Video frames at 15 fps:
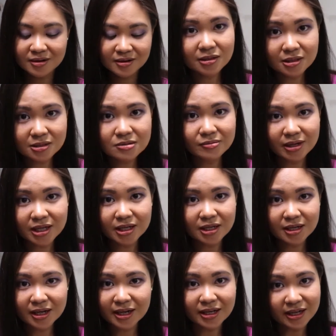That's
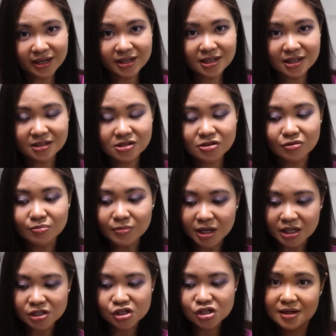why I like it so
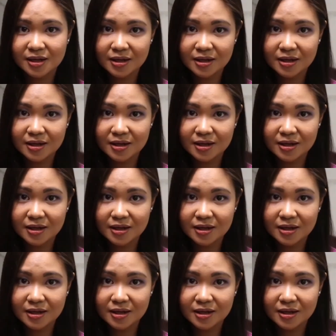much.